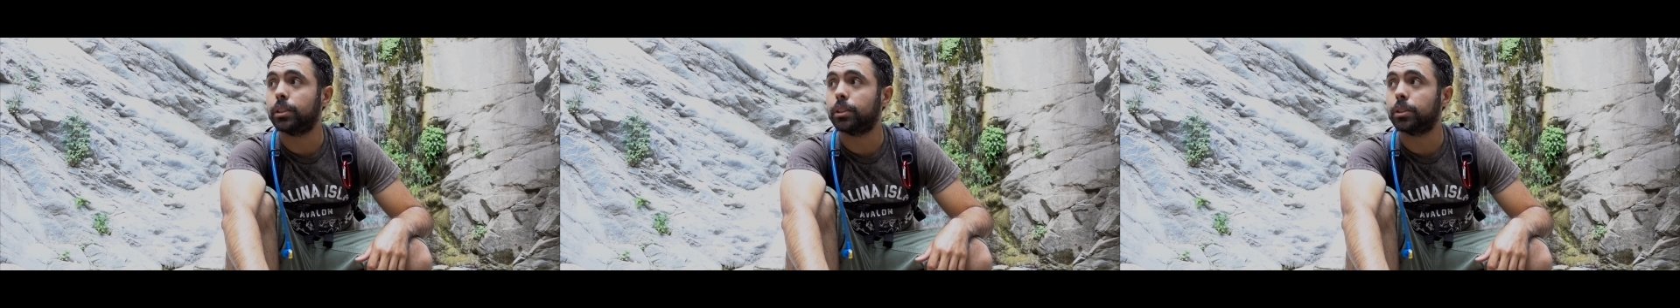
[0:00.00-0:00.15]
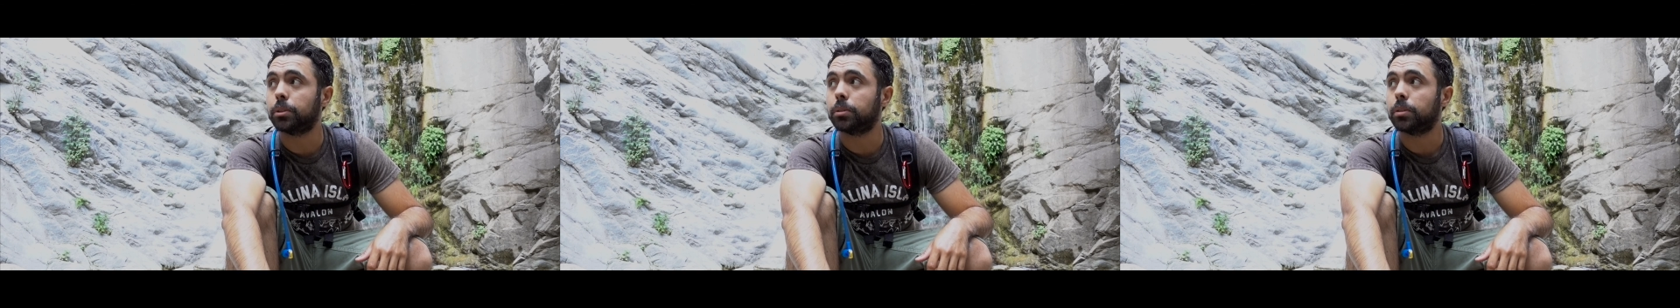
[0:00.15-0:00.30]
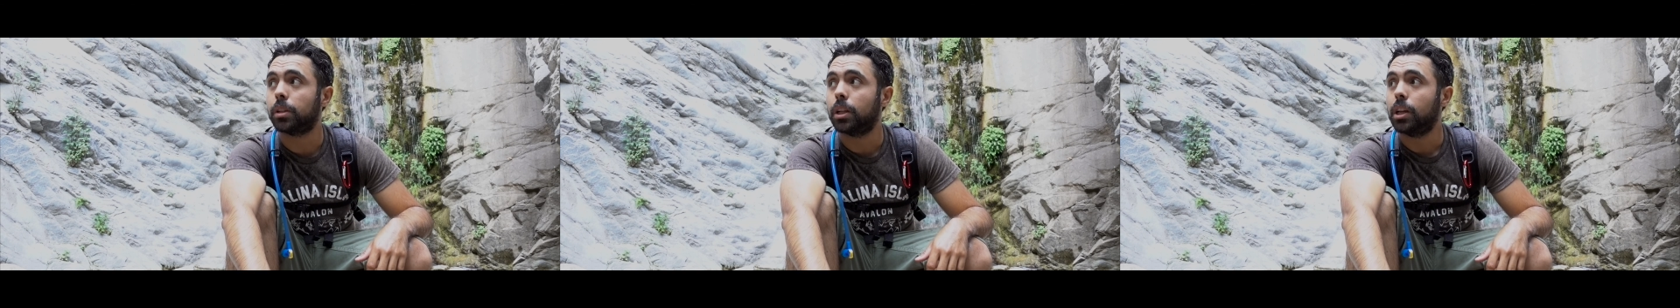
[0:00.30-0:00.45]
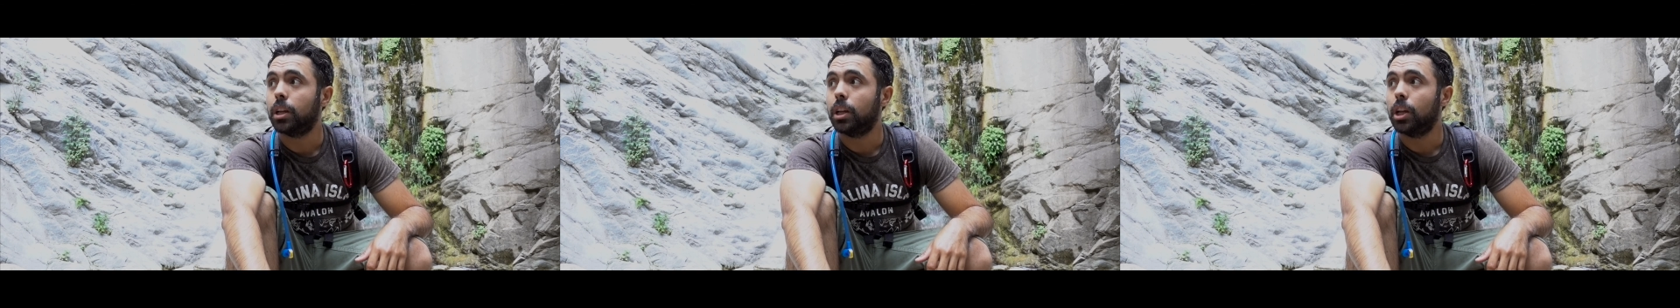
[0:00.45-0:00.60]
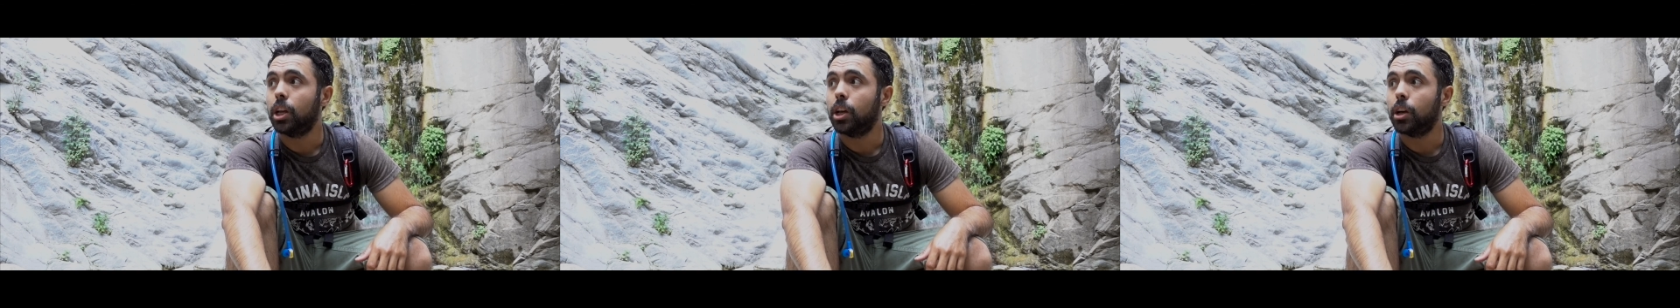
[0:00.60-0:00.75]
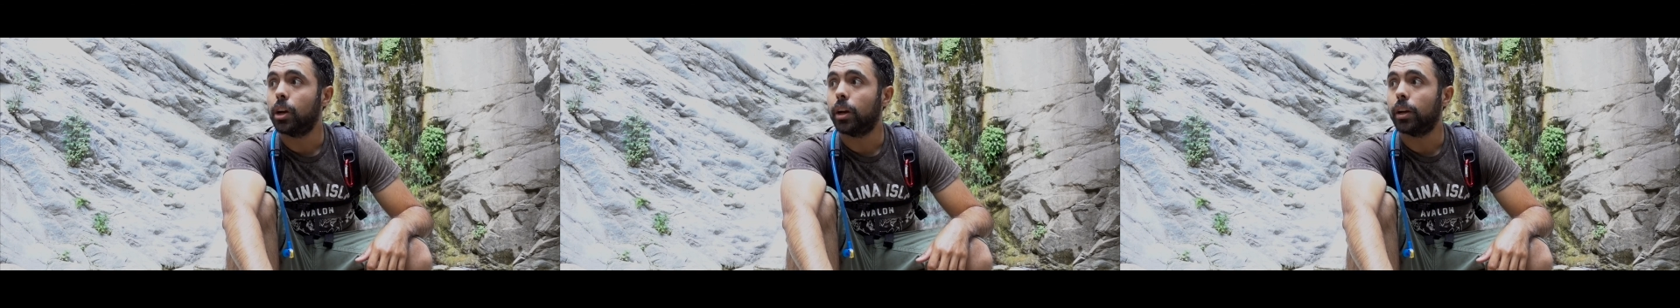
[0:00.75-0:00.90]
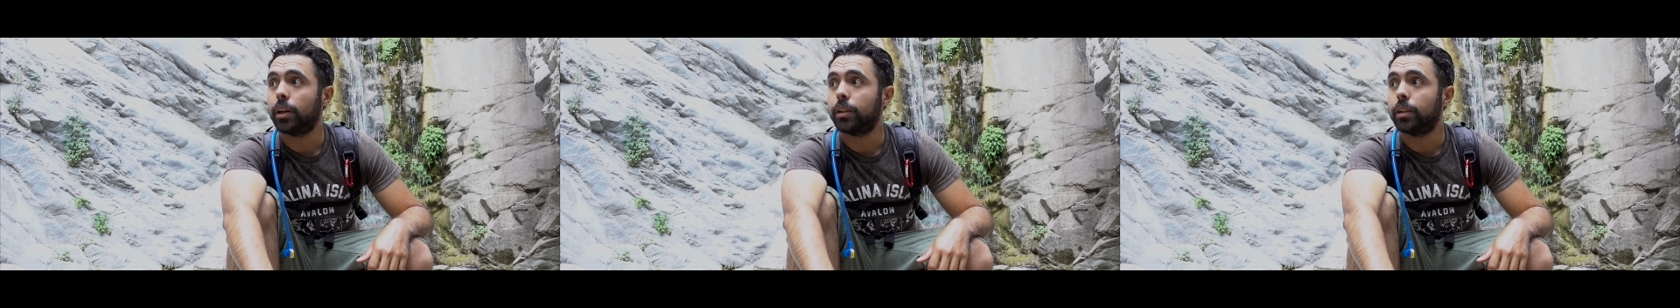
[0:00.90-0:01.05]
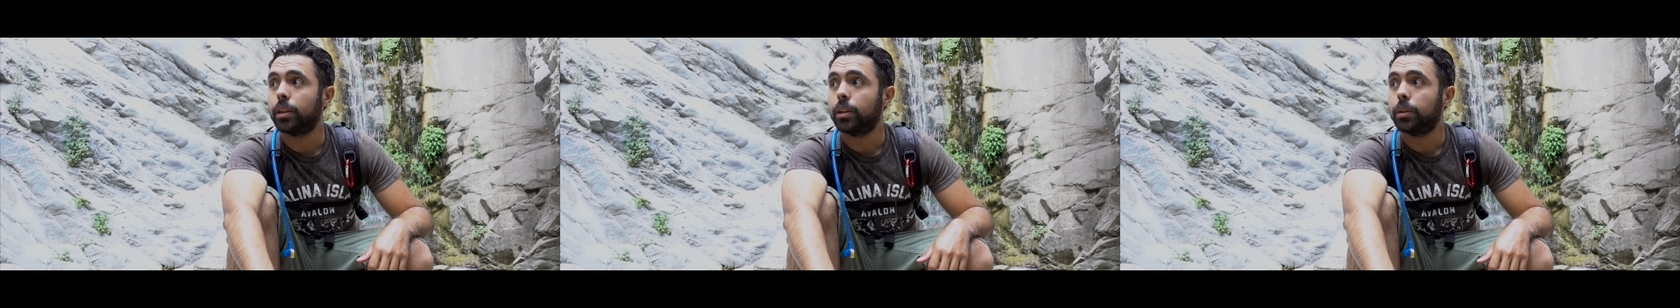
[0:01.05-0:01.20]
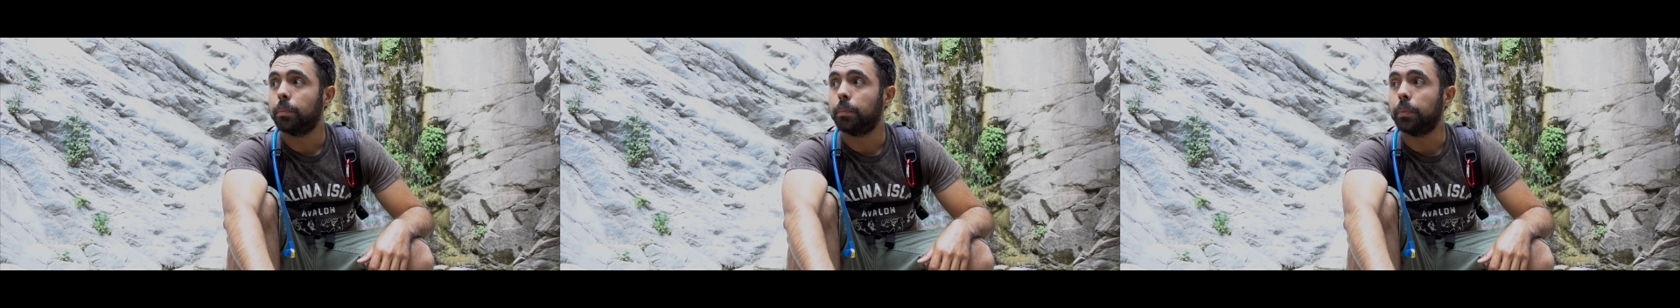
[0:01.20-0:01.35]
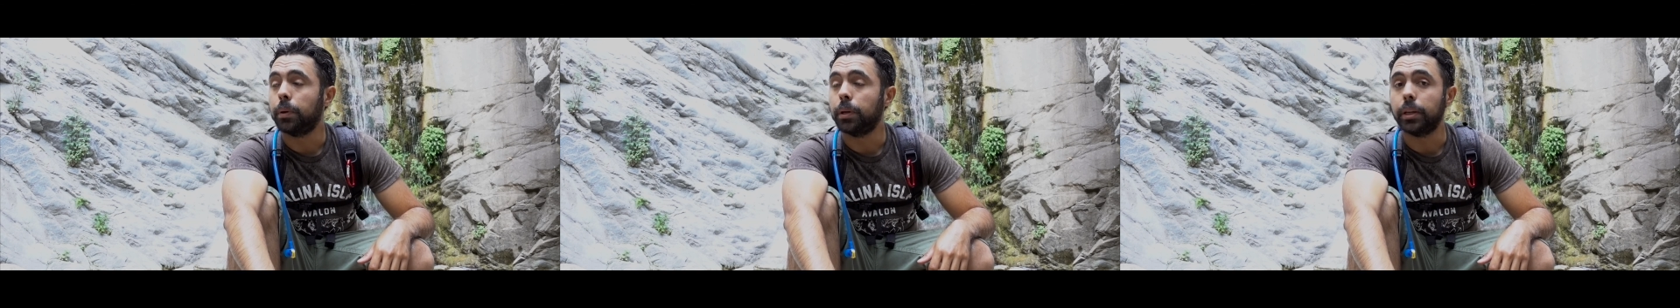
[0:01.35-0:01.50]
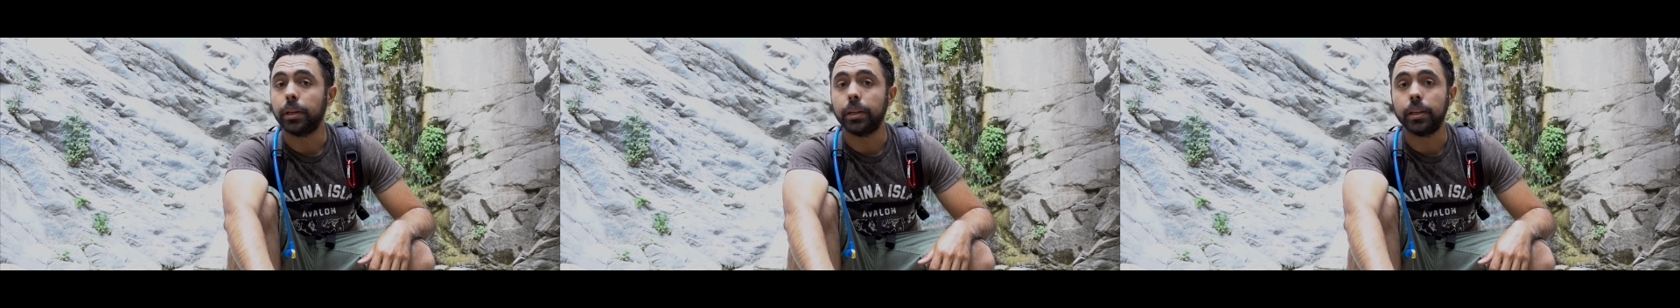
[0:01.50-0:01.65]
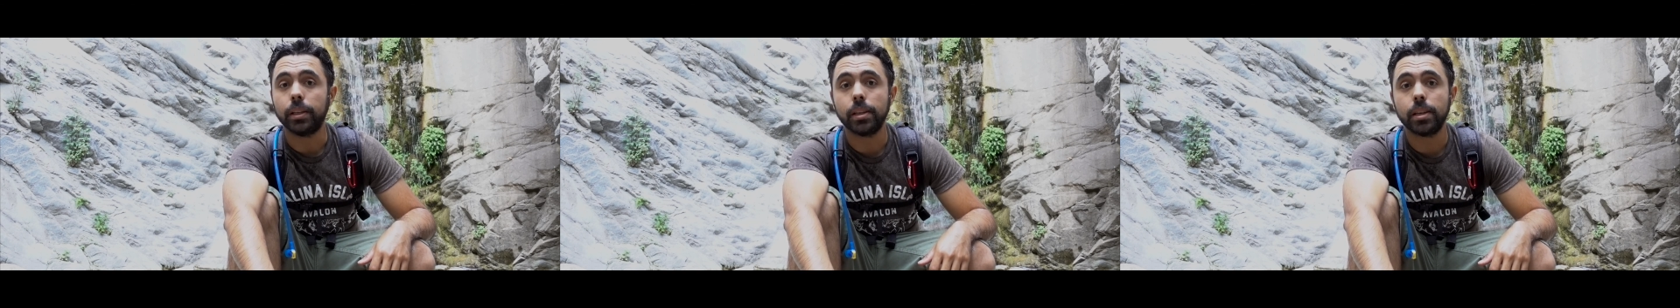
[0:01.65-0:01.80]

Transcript: new. But,